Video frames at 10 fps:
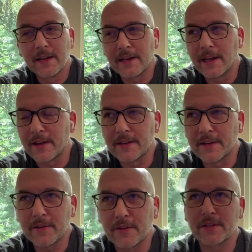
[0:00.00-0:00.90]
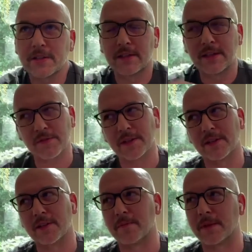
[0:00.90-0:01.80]
Now, of course, this
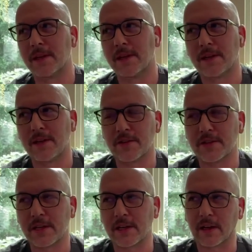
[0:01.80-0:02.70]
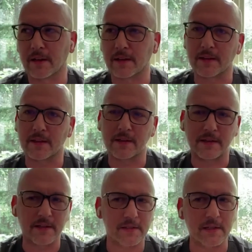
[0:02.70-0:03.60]
film, you're seeing the
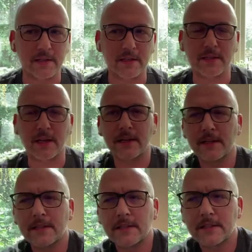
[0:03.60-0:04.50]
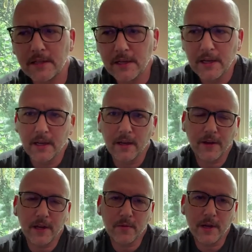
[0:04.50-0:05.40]
distant descendants of
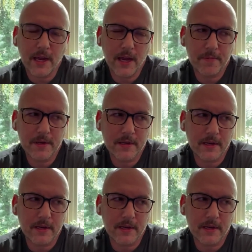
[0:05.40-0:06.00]
kind of what happened.